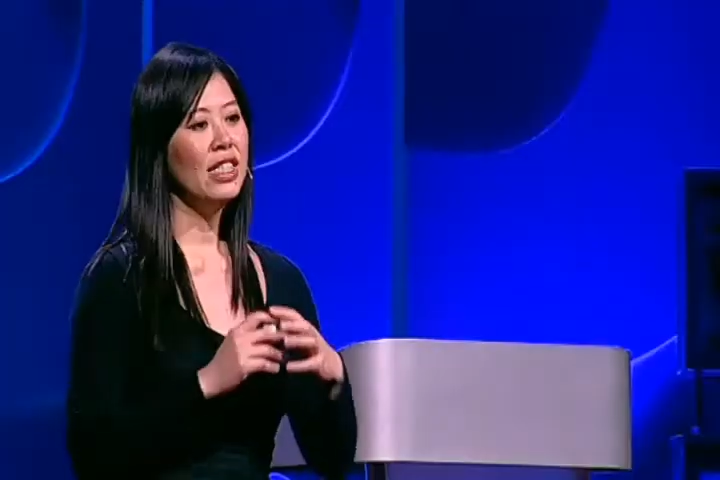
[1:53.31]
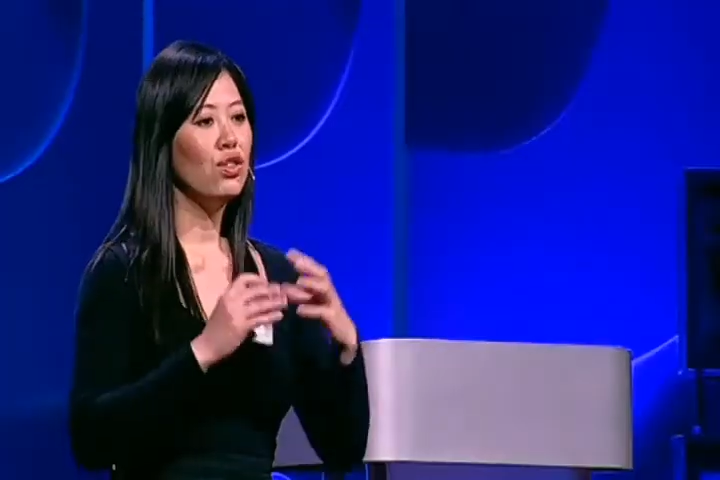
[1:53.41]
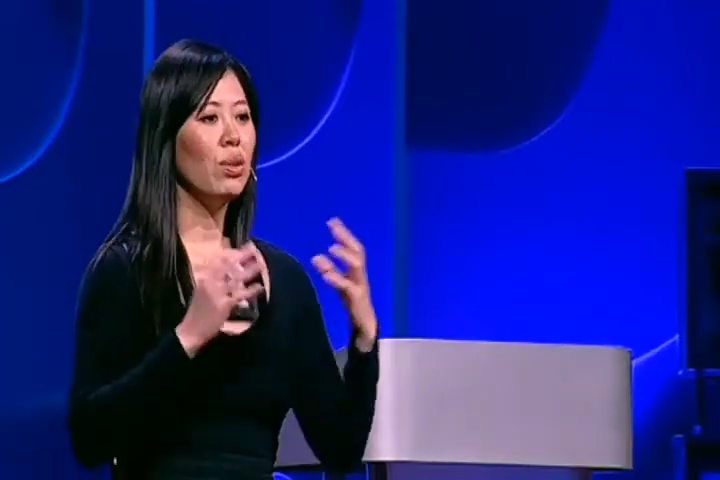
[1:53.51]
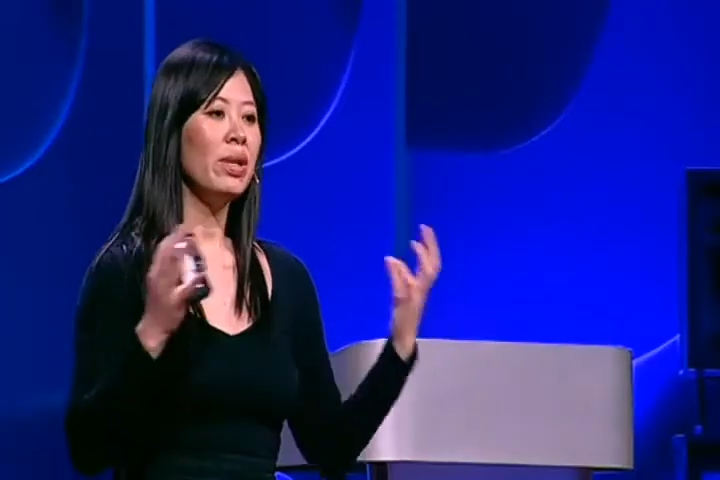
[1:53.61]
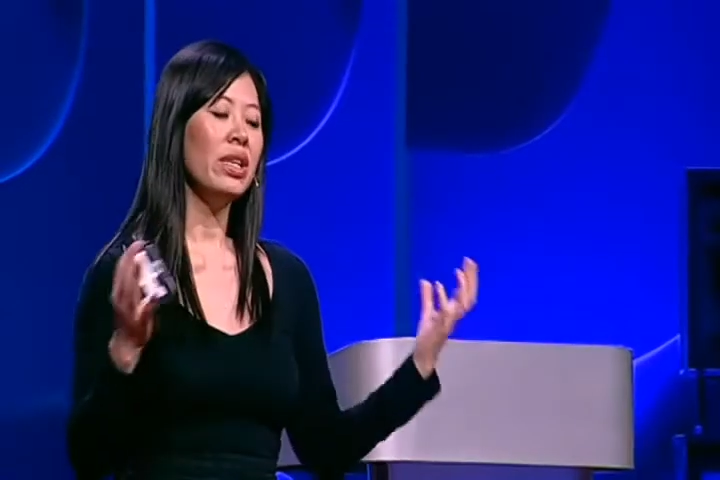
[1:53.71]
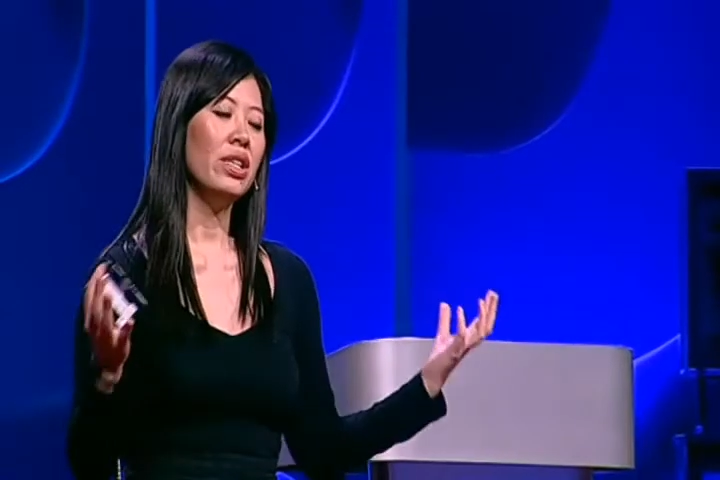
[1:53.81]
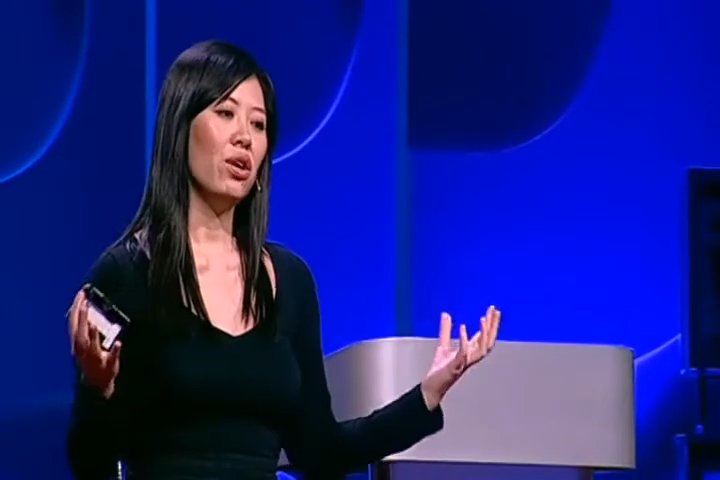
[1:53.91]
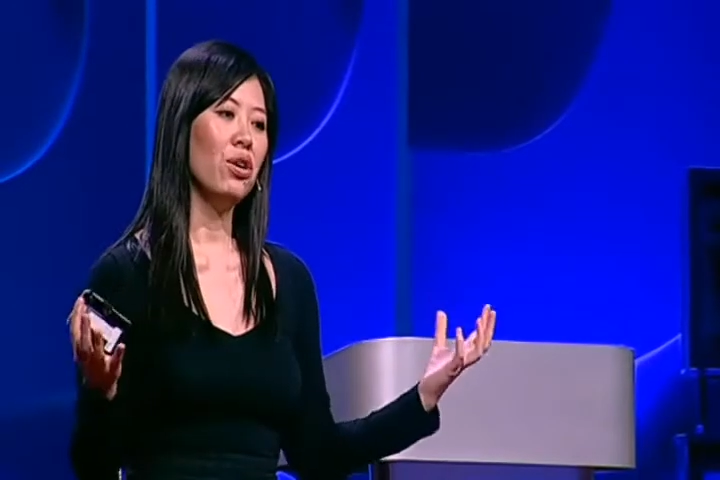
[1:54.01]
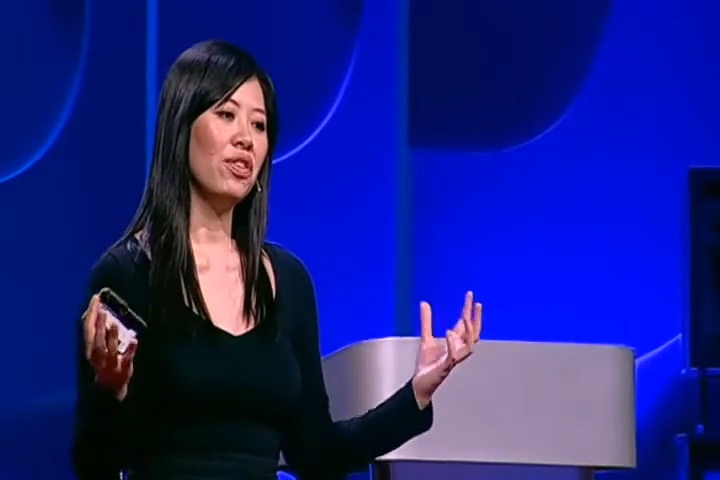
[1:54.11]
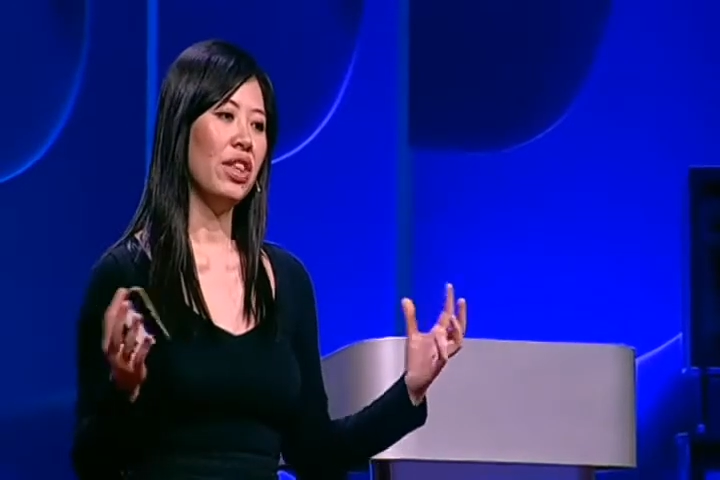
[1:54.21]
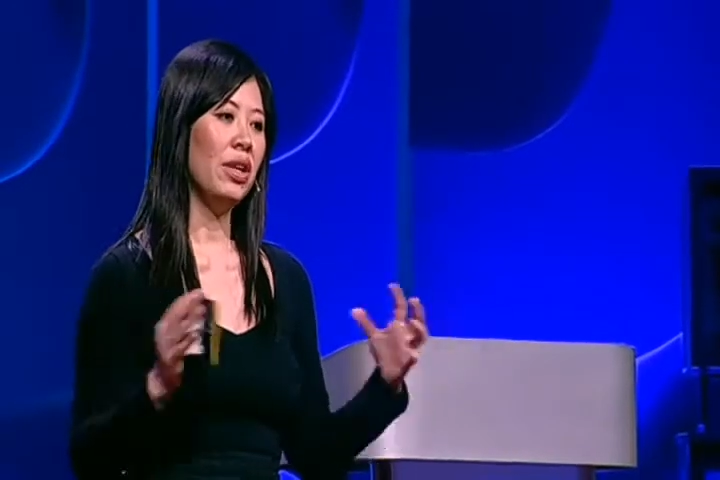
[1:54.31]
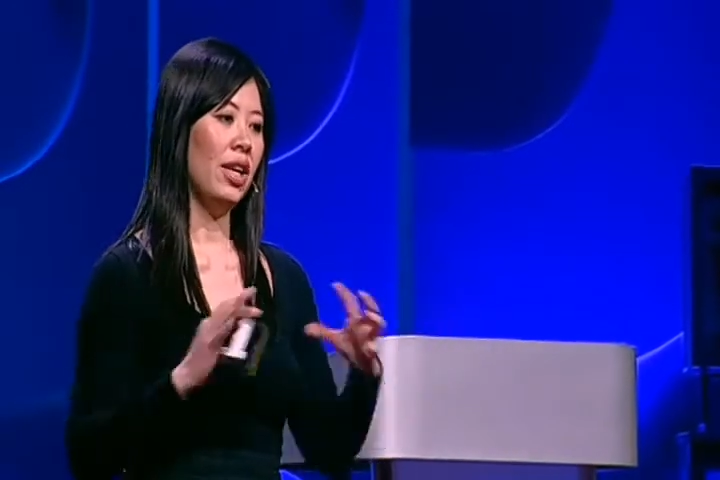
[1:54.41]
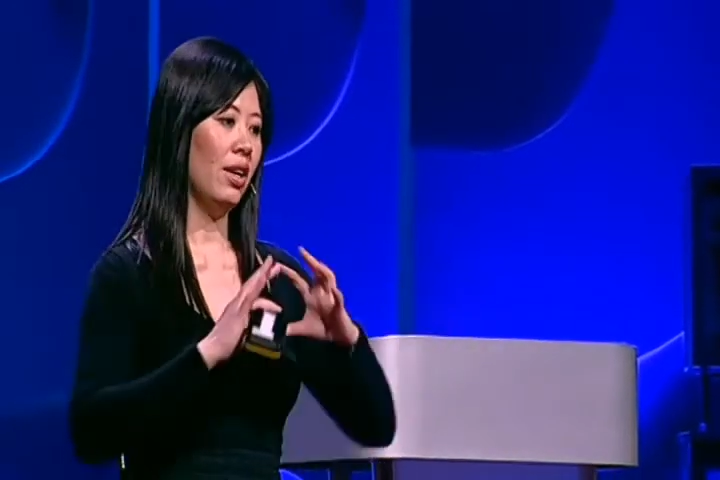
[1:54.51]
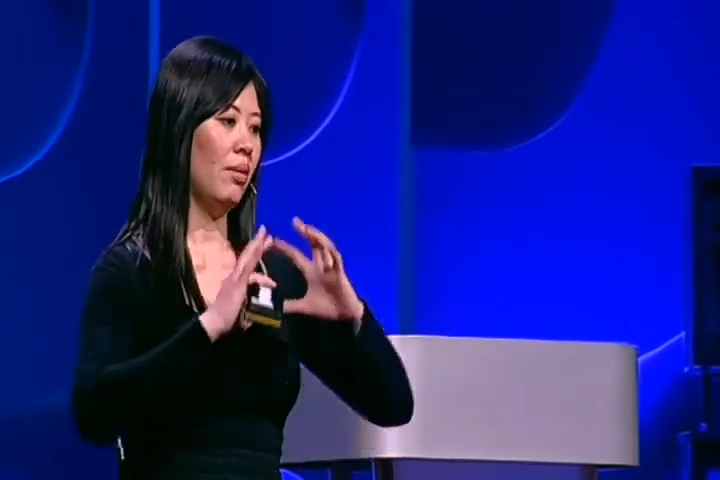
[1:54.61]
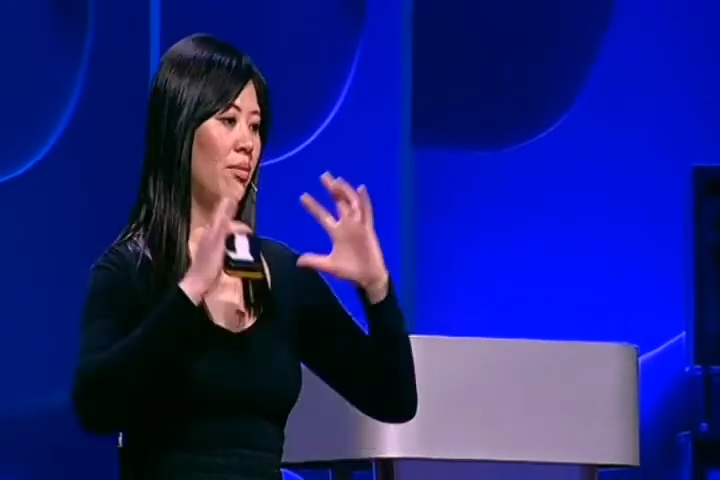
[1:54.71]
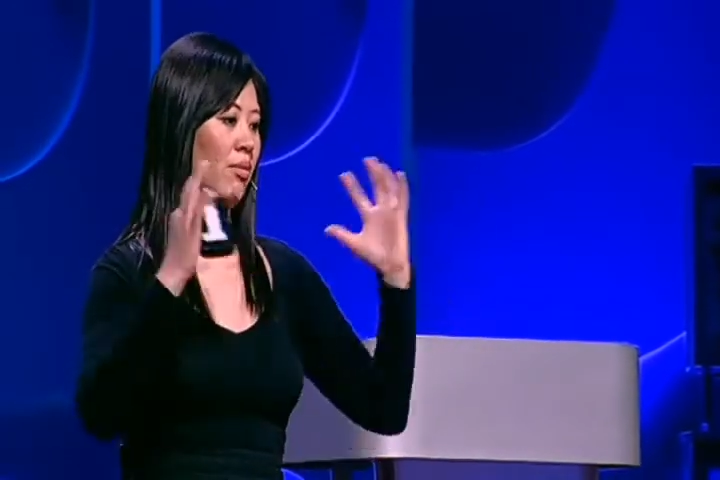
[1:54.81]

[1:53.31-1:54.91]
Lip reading: is distributed over the